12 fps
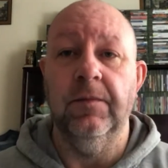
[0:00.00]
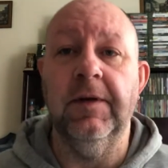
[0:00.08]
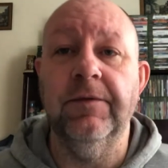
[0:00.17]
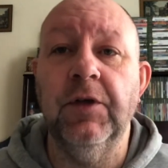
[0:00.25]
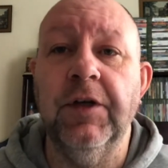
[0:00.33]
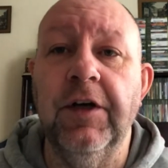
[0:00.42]

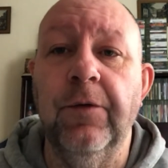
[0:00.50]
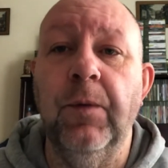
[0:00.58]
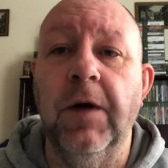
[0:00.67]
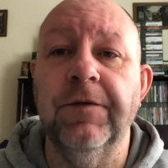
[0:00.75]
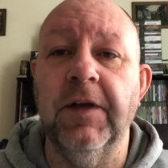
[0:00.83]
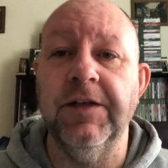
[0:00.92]
I've done enough
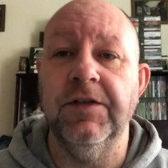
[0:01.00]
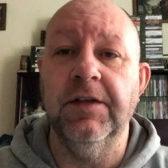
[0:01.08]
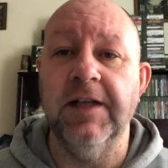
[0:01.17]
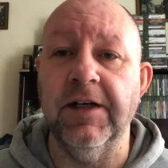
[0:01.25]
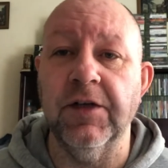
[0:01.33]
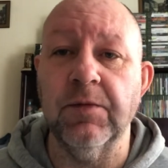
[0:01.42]
wafflage.
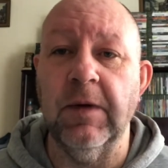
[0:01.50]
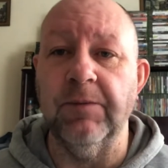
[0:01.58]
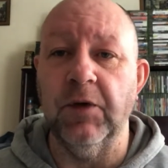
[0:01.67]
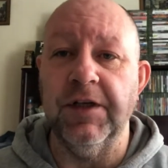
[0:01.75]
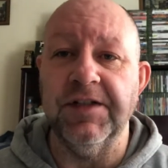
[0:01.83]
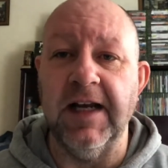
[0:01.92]
That knows what I'm
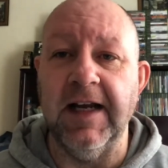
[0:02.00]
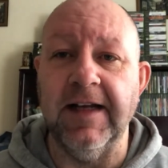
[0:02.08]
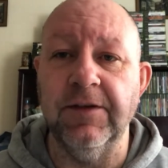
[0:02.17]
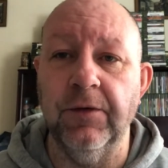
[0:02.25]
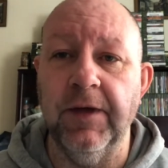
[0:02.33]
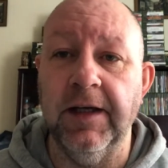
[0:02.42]
going to say now,
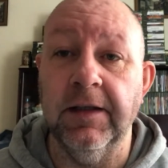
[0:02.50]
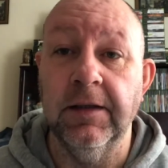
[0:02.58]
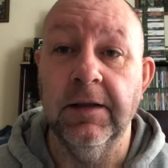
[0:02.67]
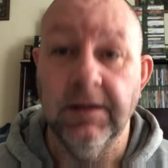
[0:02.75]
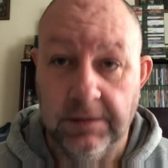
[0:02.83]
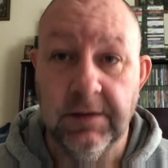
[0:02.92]
don't I?
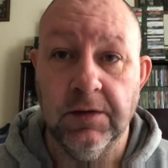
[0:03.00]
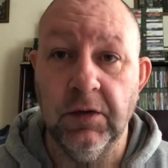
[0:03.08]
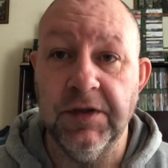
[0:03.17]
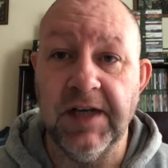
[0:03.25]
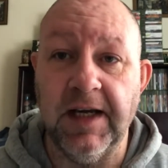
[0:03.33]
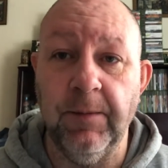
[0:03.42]
I'm going
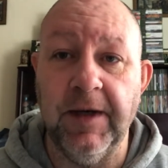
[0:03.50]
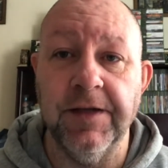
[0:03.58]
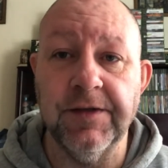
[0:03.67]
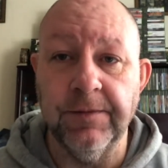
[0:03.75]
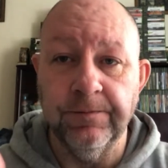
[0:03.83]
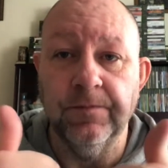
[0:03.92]
to say it with
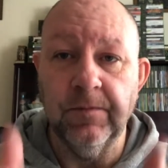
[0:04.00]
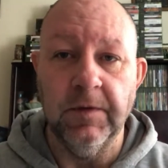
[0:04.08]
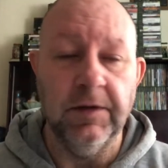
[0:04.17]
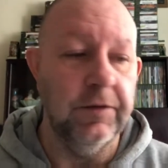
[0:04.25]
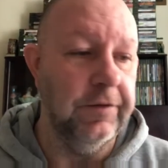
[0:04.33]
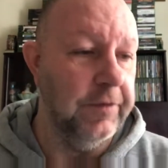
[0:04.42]
us.
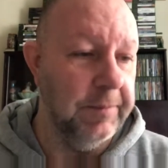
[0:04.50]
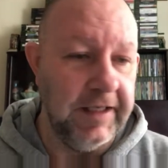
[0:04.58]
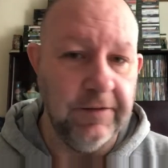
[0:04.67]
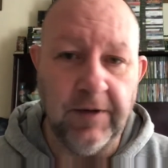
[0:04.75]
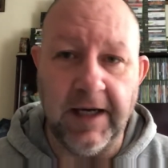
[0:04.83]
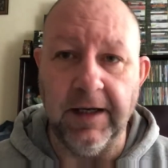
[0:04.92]
Hold up for
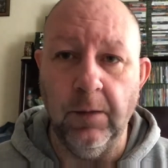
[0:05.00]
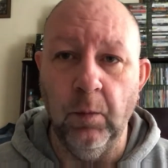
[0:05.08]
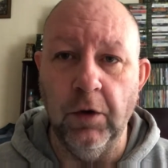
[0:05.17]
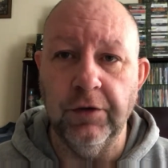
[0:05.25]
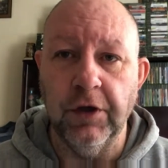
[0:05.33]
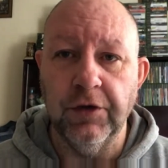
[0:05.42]
me. Right.
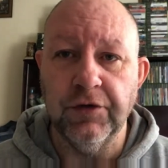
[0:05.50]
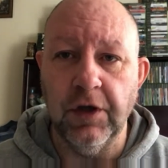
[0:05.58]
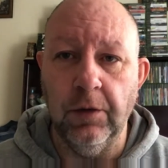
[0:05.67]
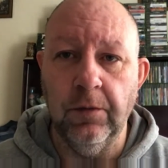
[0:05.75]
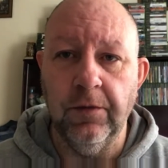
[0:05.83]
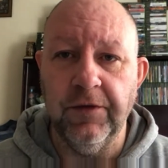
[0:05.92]
1,
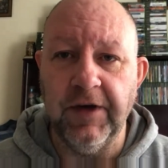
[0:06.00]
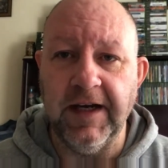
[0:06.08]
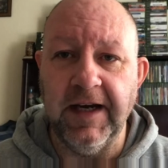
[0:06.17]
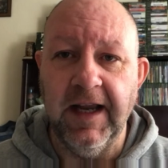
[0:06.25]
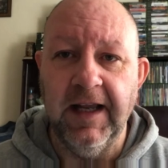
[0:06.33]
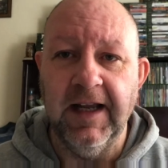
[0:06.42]
2,
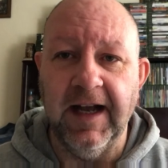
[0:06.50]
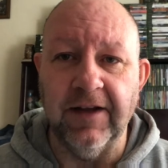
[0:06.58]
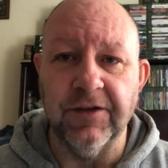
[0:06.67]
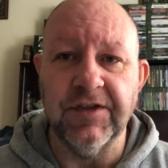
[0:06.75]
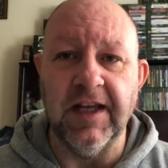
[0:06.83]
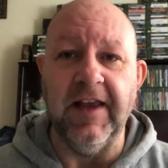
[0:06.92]
3.
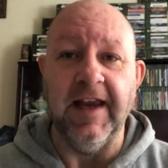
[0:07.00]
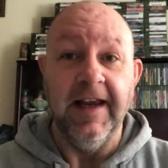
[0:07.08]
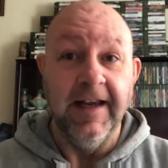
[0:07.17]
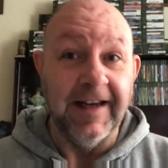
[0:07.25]
I'll see thee.